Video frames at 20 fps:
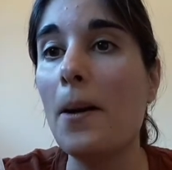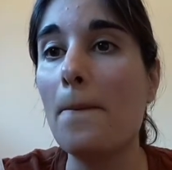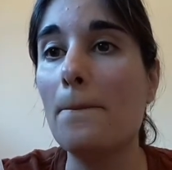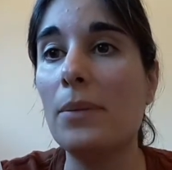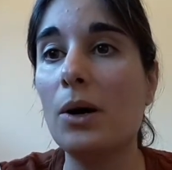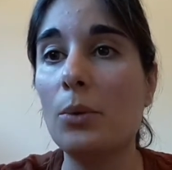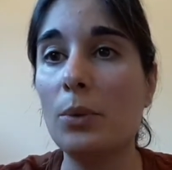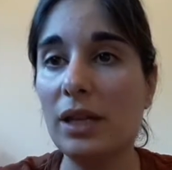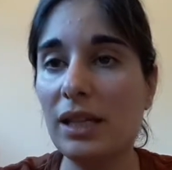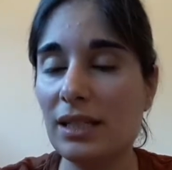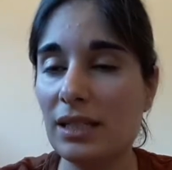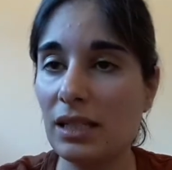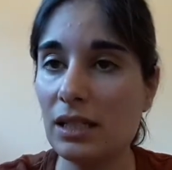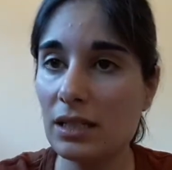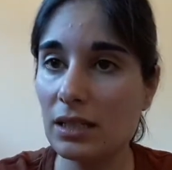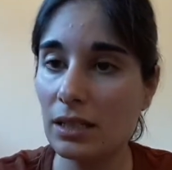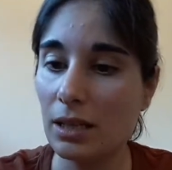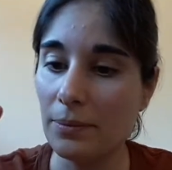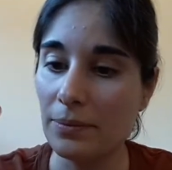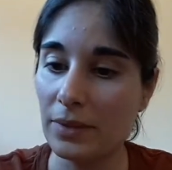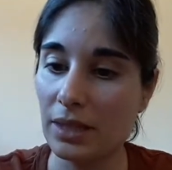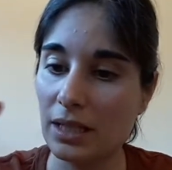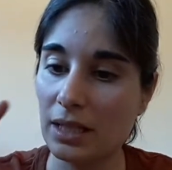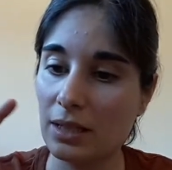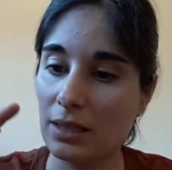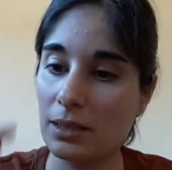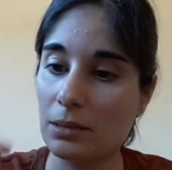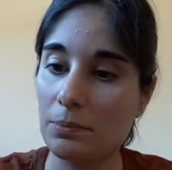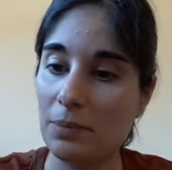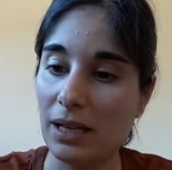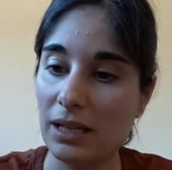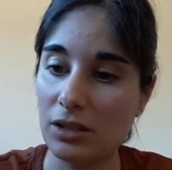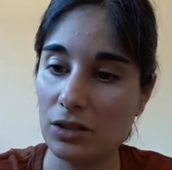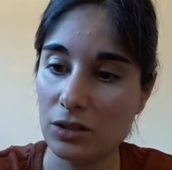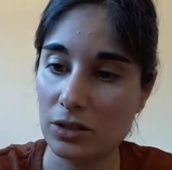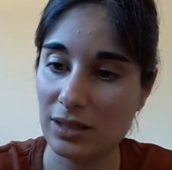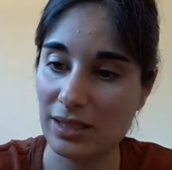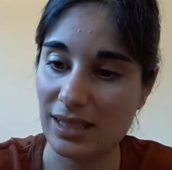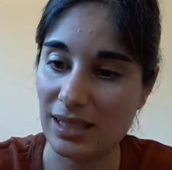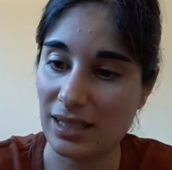But we did something
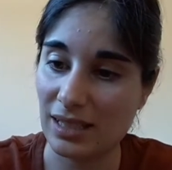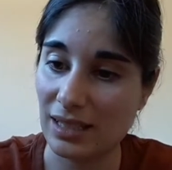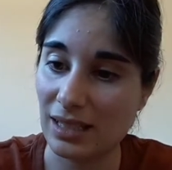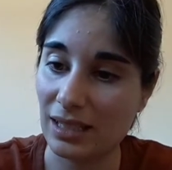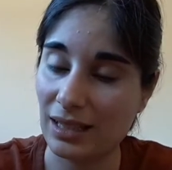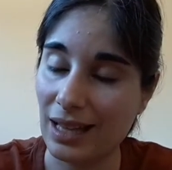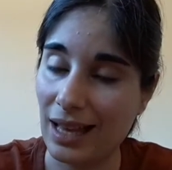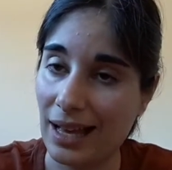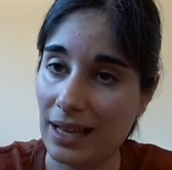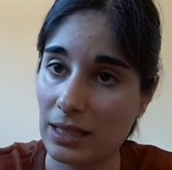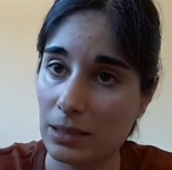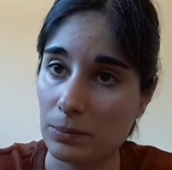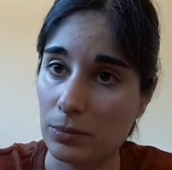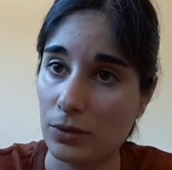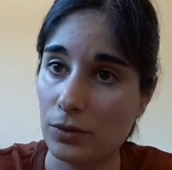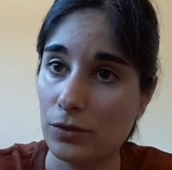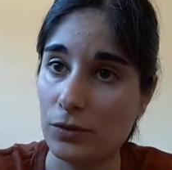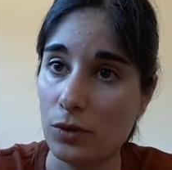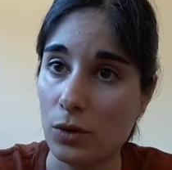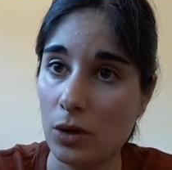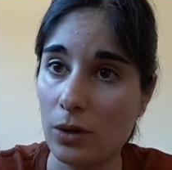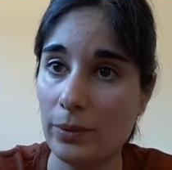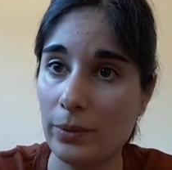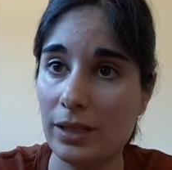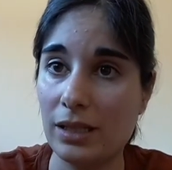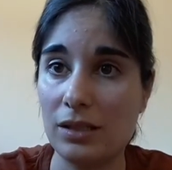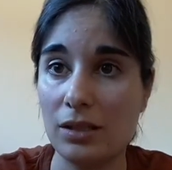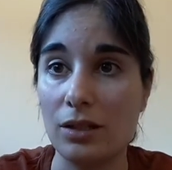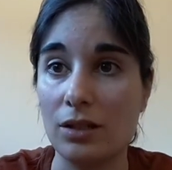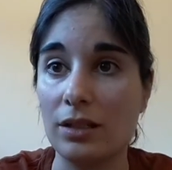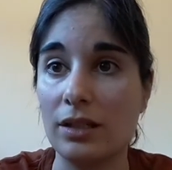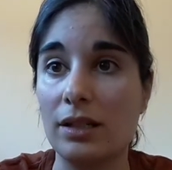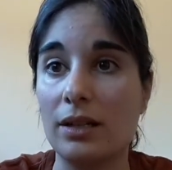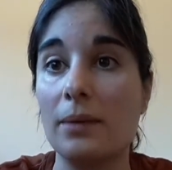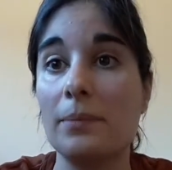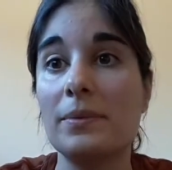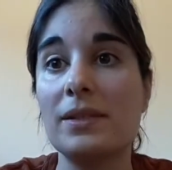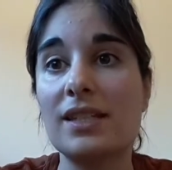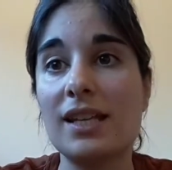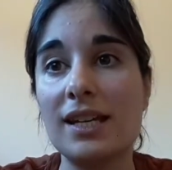special to this glass before we turned it
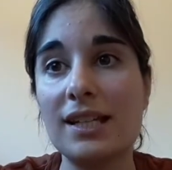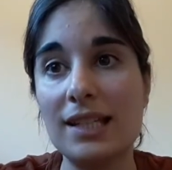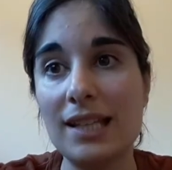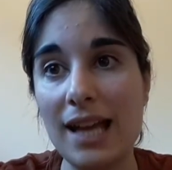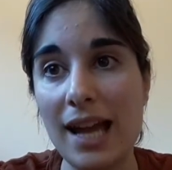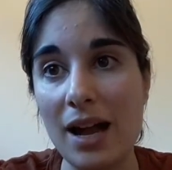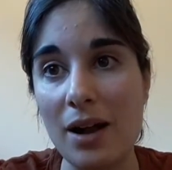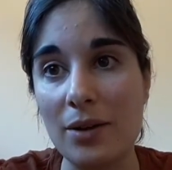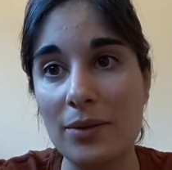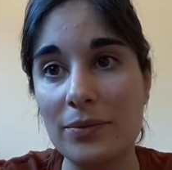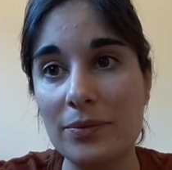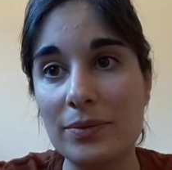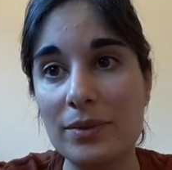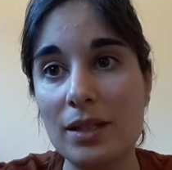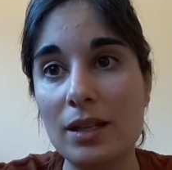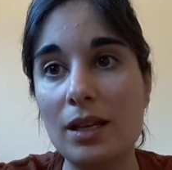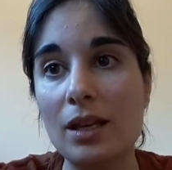upside down.